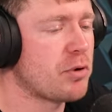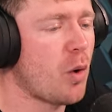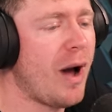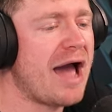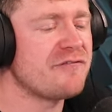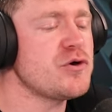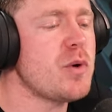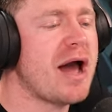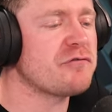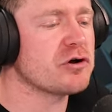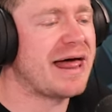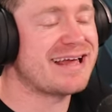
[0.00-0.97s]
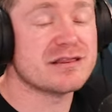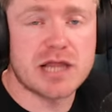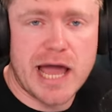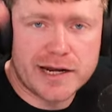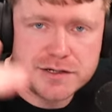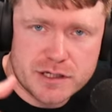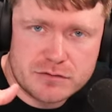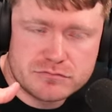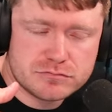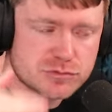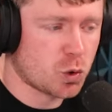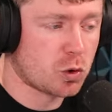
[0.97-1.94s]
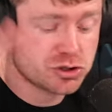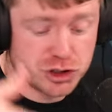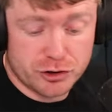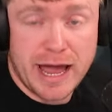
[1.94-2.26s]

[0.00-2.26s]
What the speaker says: bro, have you ever, like, landed towards your